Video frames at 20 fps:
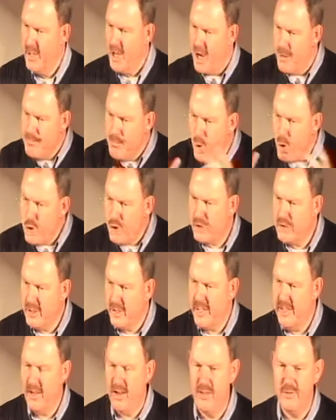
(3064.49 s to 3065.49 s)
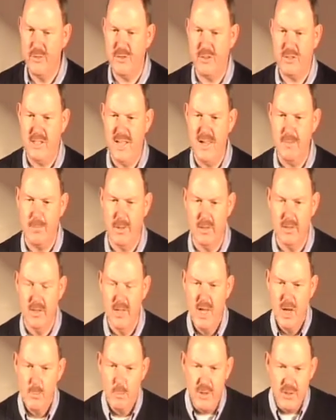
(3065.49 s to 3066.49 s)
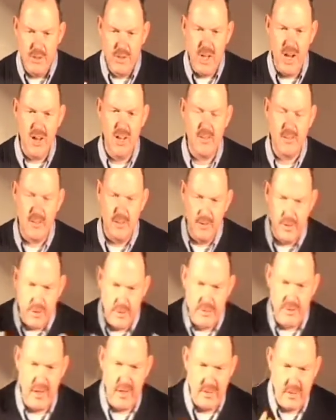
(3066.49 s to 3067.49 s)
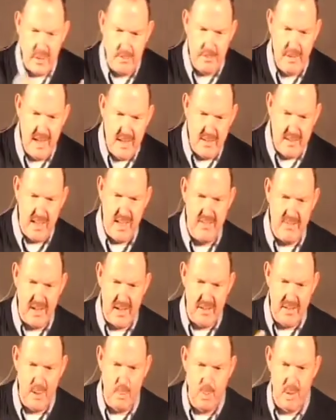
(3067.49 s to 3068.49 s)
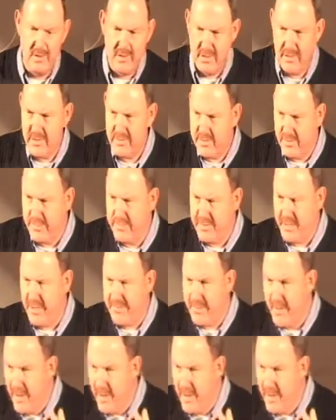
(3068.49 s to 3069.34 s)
emotionally unstable. When Jonathan goes out to meet David in the wilderness of Ziph,